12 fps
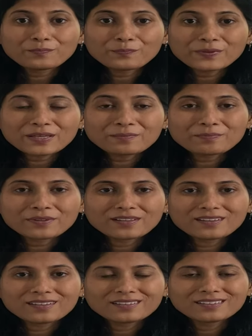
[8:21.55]
People,
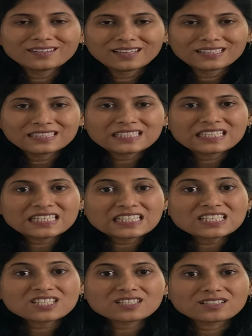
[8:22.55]

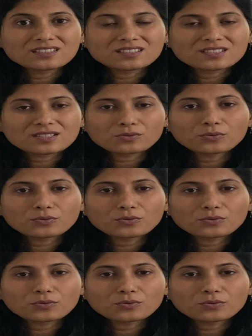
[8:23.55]
teachers